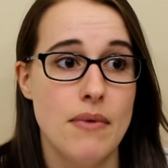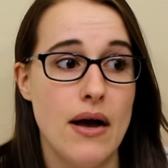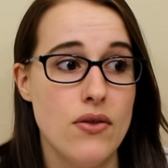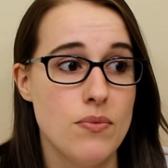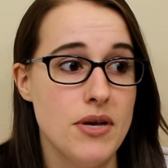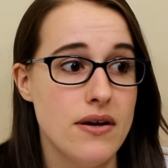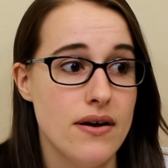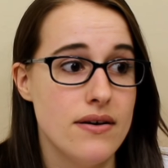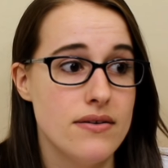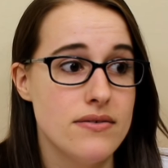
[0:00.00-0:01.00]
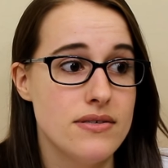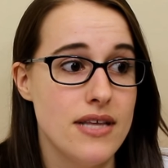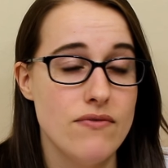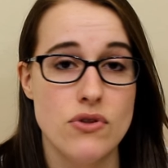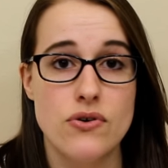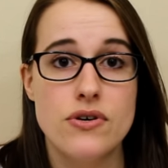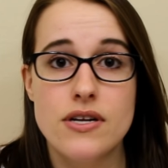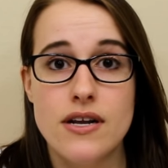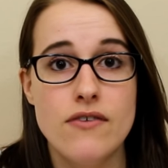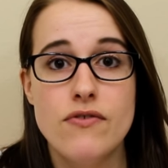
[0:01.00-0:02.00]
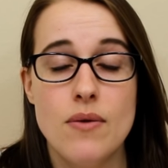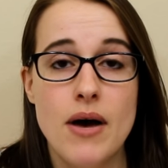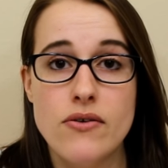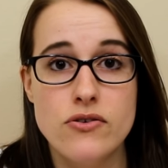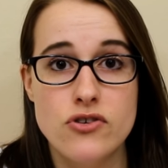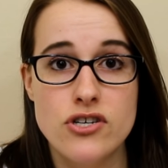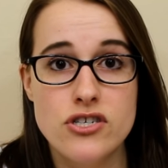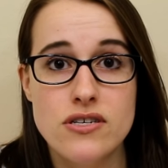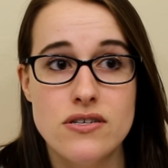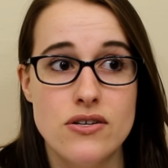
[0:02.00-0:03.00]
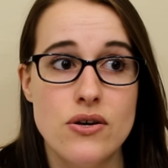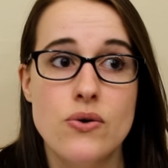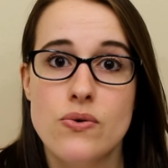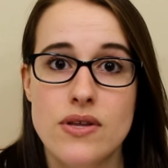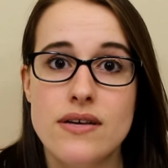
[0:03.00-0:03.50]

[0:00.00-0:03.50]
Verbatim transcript: Either because they've learned enough about nutrition to know